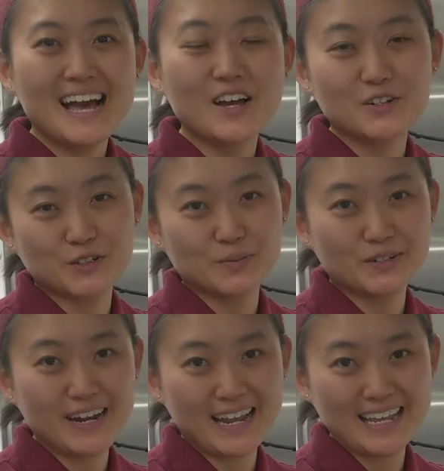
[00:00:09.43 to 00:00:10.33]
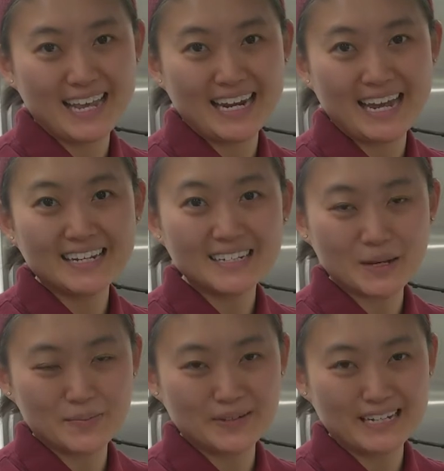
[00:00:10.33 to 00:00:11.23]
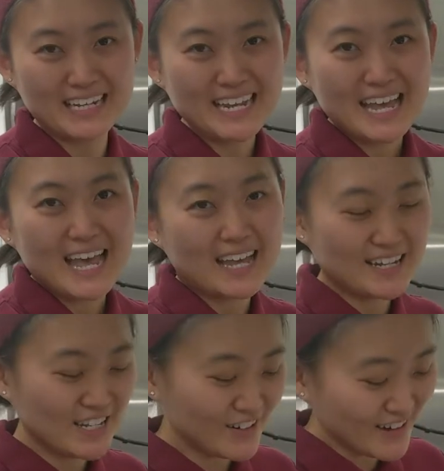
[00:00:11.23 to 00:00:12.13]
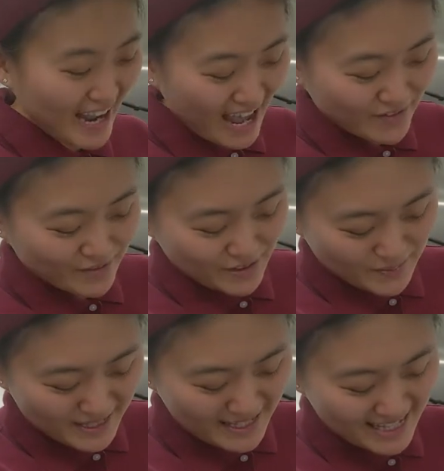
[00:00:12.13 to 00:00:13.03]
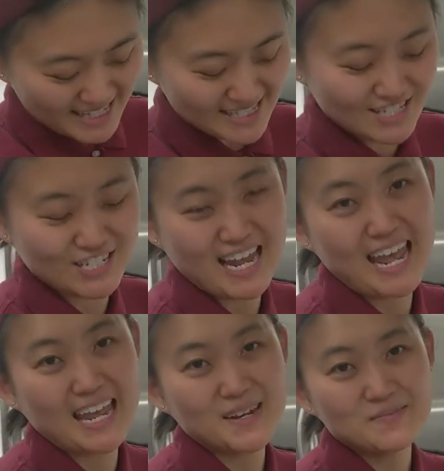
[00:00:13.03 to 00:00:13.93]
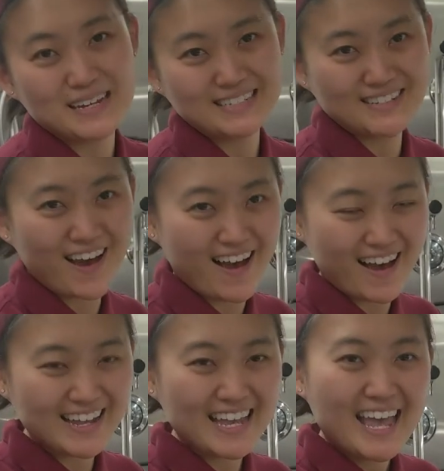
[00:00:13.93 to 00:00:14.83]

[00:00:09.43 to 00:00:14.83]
a groomer at Canine Company. And here I have with me is Jade, my dog.